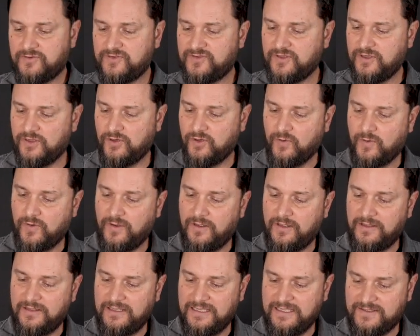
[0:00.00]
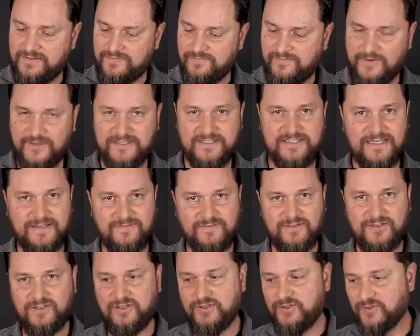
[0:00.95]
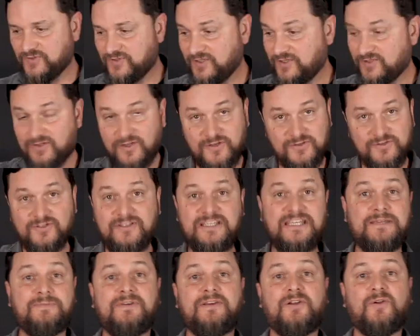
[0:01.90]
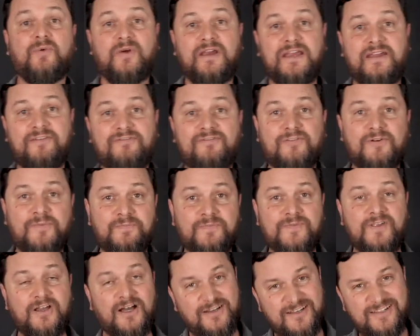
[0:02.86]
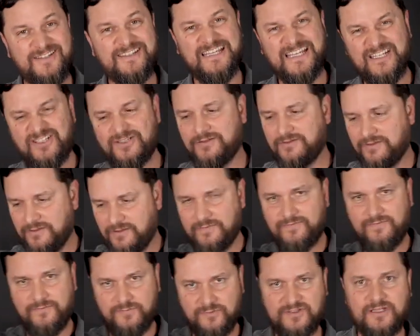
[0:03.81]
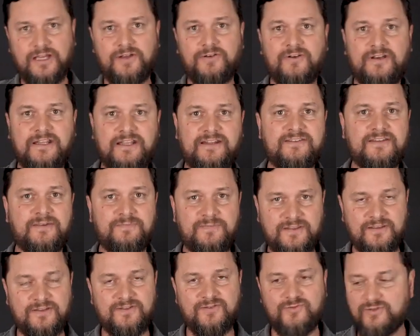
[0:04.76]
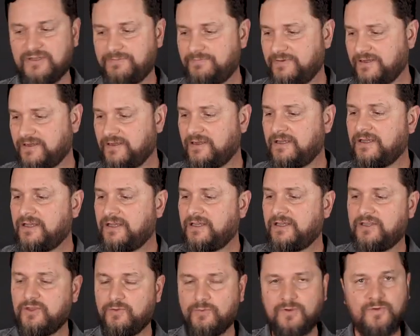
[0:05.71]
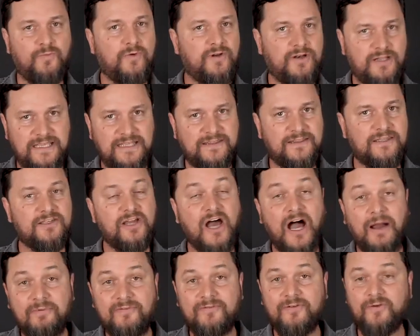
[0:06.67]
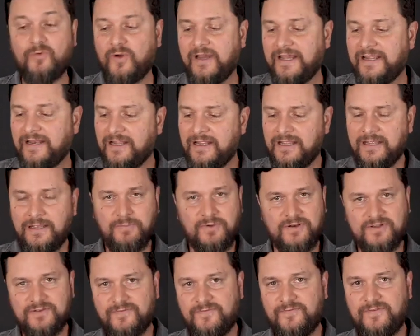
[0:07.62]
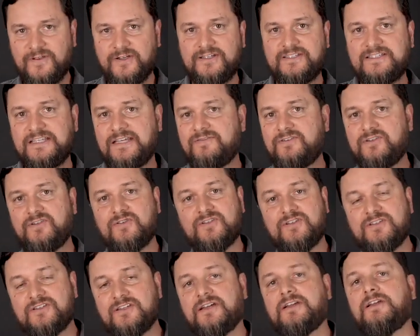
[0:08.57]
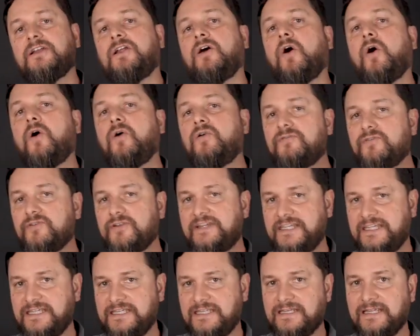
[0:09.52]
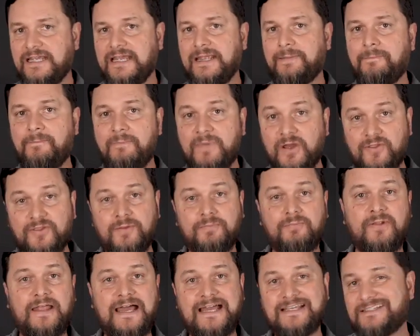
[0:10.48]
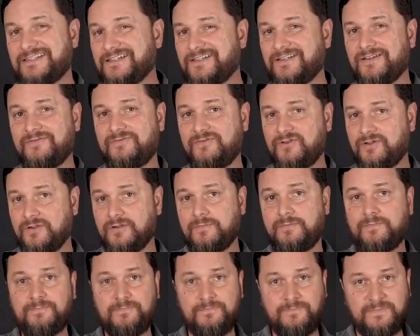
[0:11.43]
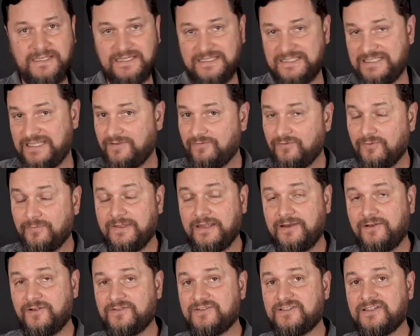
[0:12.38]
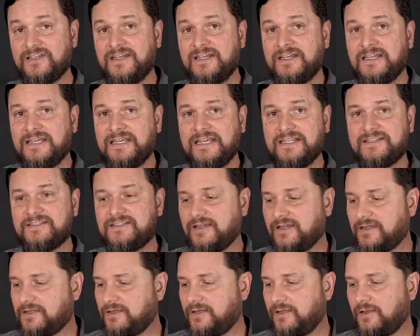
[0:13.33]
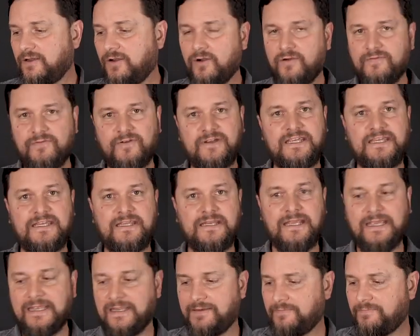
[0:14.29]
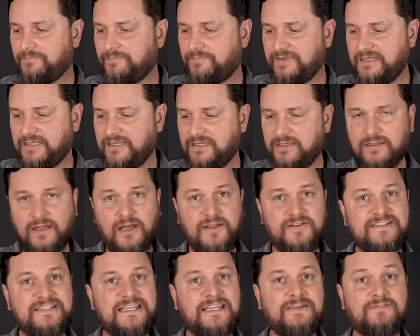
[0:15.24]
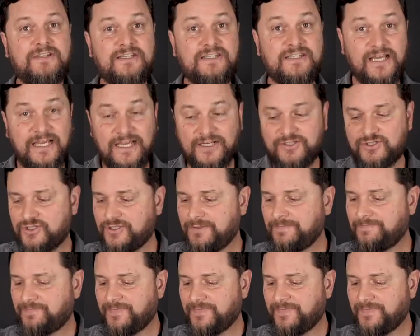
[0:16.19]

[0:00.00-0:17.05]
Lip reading: So it's very safe to use. As long as you're keeping it away from condensation, if it was underneath something that's dripping, you wouldn't want to get the top of it wet, but it's very safe to use. It's not going to overheat and melt the plastic of your PET fermenters. It's not going to overheat and be unsafe to touch.